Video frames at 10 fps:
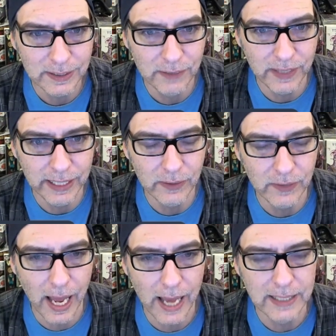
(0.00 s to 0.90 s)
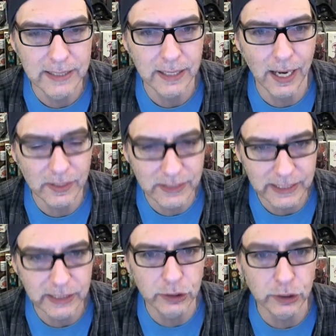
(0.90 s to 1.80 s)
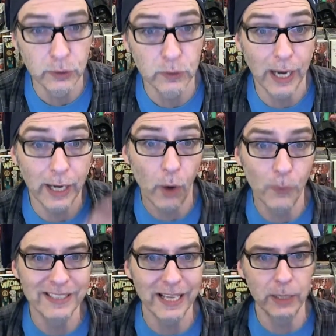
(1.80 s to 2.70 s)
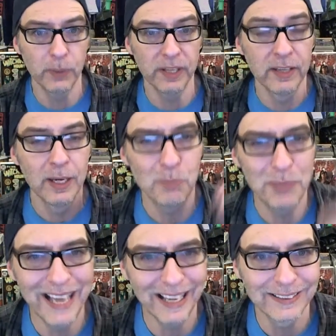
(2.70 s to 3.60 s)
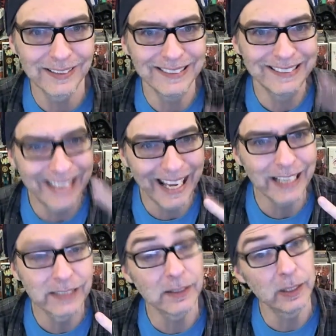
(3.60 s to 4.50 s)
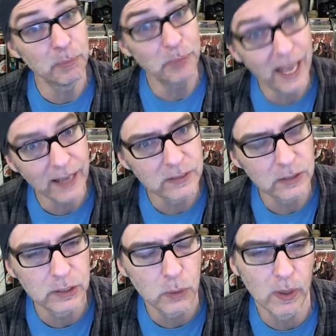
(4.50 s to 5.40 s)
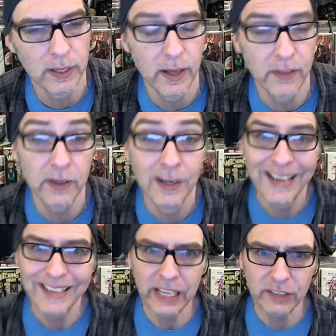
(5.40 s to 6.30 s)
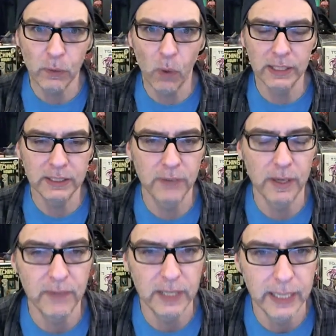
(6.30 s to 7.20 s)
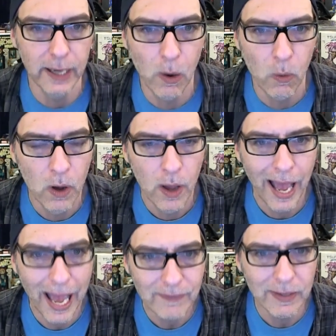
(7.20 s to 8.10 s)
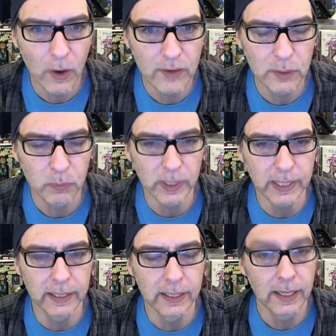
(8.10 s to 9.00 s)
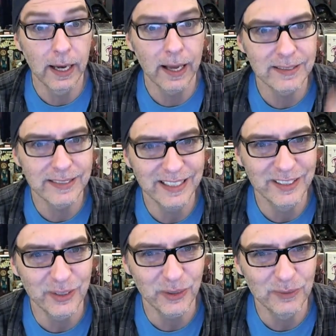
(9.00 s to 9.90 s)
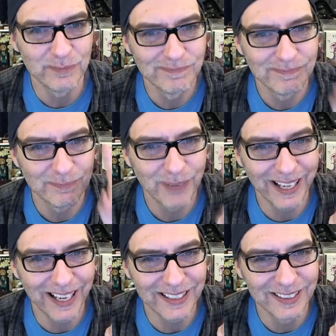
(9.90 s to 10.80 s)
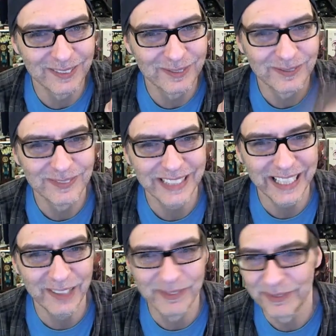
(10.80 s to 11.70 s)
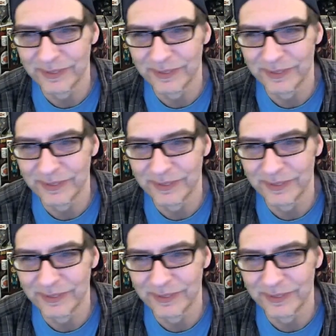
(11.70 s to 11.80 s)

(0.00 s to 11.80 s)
the video, guys. I'll see you soon. I always end it with be excellent, stay excellent, be excellent to one another. Thanks for watching my video. Have an awesome week. I'll see you soon. Bye, guys. See ya.